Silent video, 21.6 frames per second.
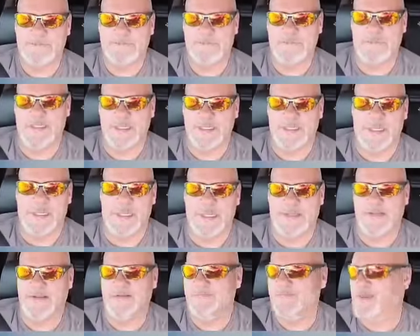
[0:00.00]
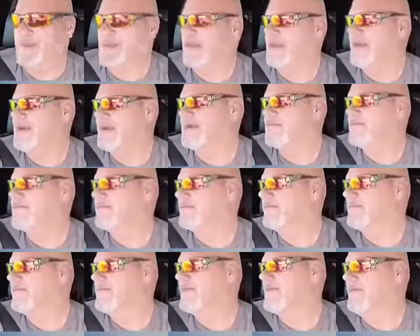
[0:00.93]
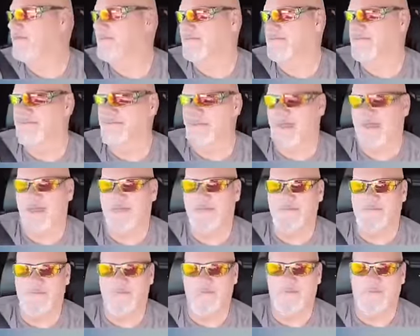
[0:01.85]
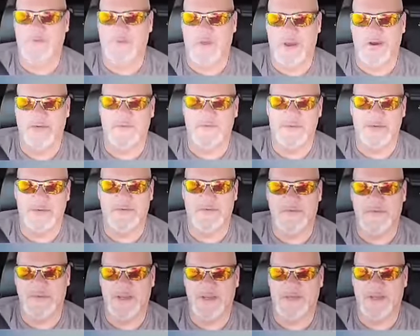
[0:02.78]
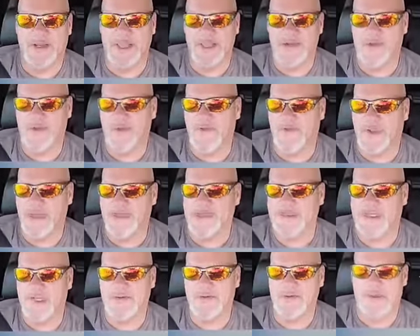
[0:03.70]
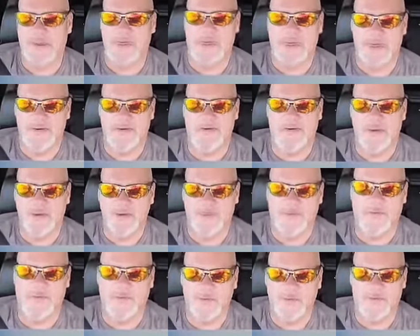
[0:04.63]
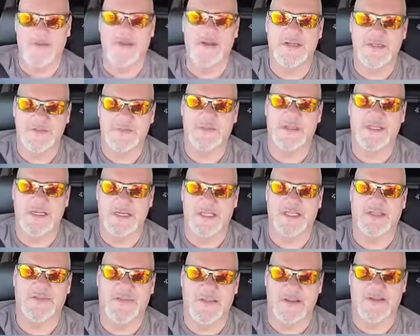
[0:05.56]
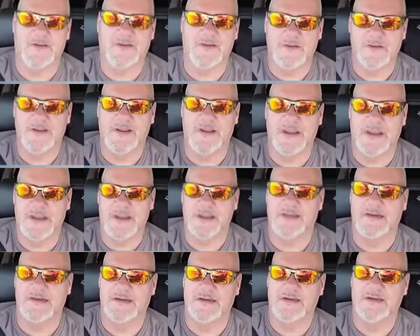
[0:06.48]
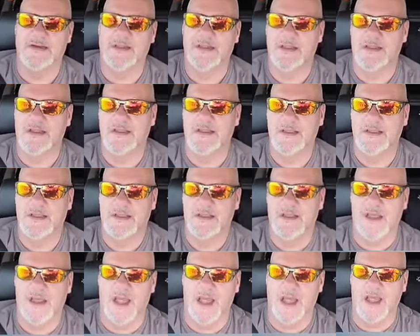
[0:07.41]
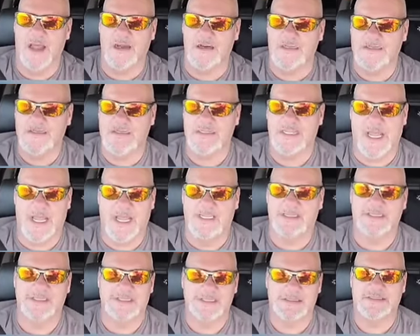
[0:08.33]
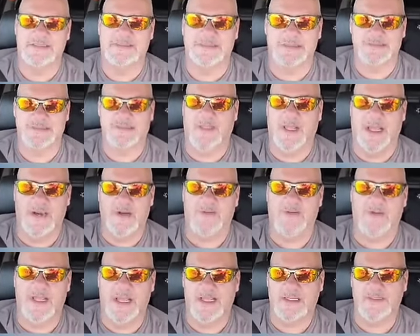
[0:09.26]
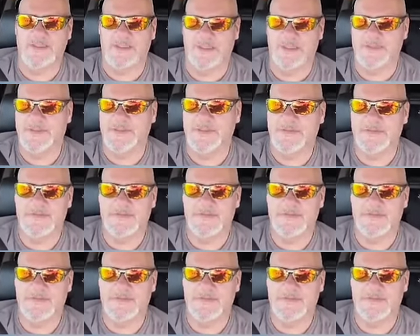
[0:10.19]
but yeah, I have quite a few different people ask me why I stay with Indiana Transport with rates being like they are, and honestly, I don't like jumping